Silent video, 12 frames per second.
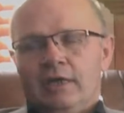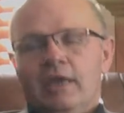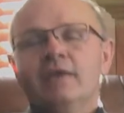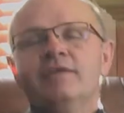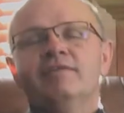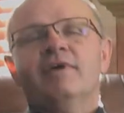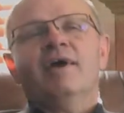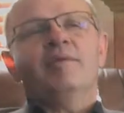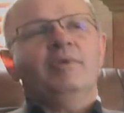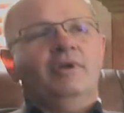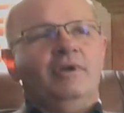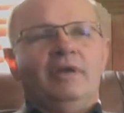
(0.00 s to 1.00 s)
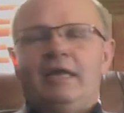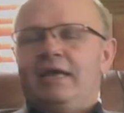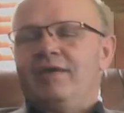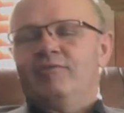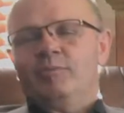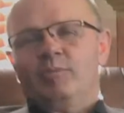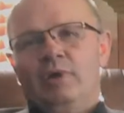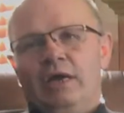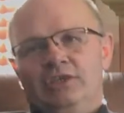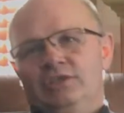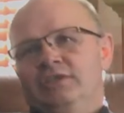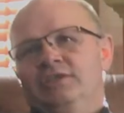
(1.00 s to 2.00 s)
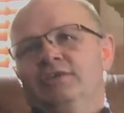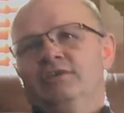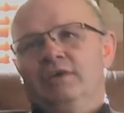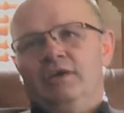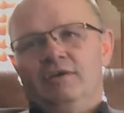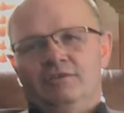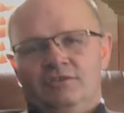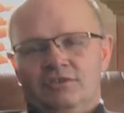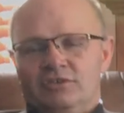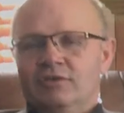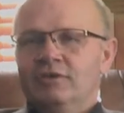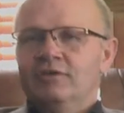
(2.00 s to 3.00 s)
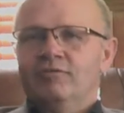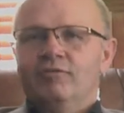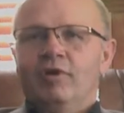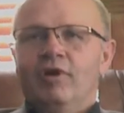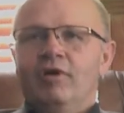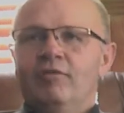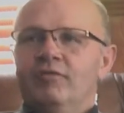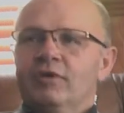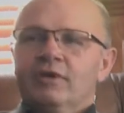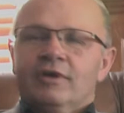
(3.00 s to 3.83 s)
Anytime you're going to have a project in your house that's going to involve